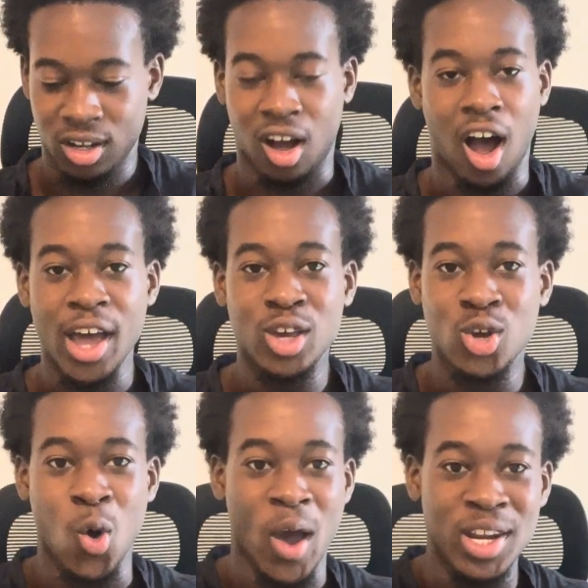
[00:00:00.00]
I could
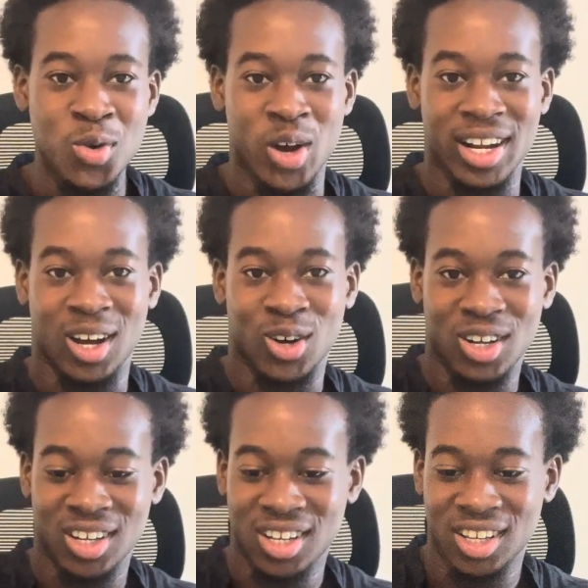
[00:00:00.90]
go anywhere now.
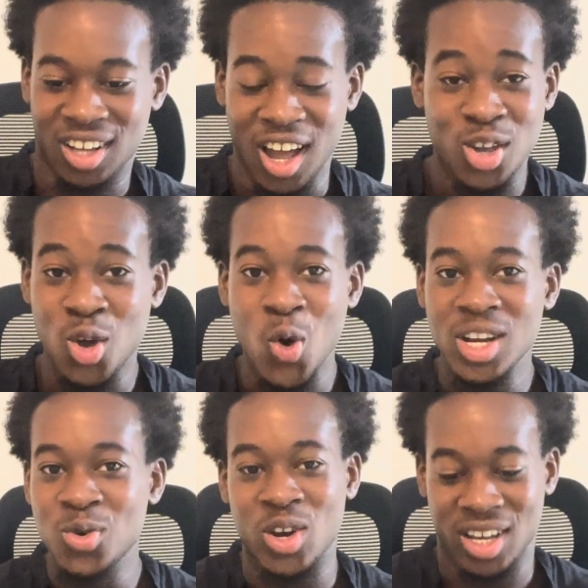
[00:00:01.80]
I could go
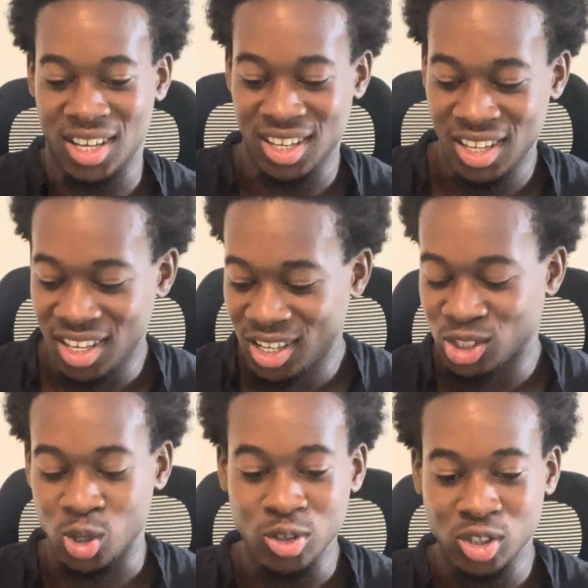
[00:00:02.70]
anywhere.
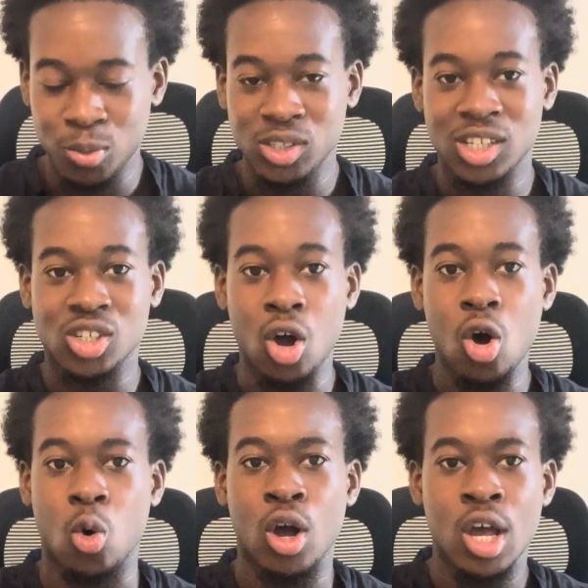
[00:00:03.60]
So if someone says,
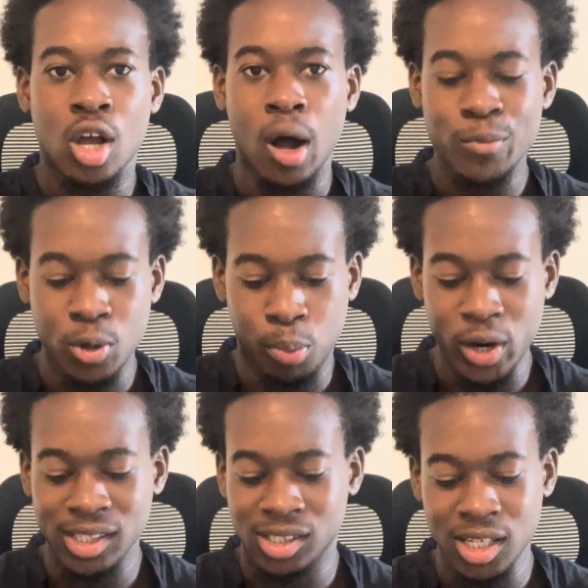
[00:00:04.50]
"Oh, come to
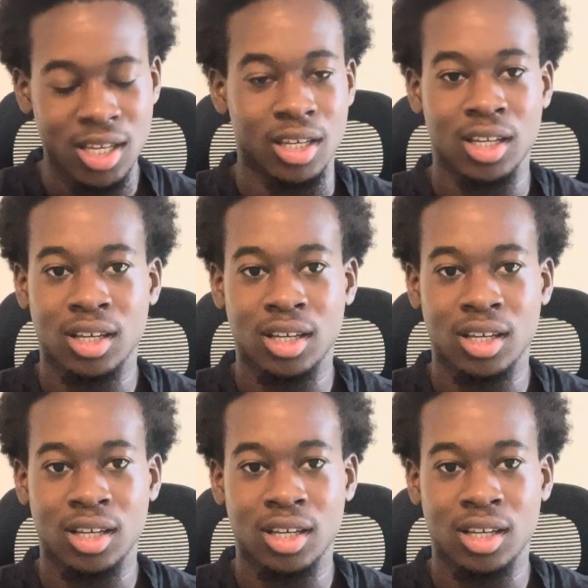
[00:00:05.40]
point C,"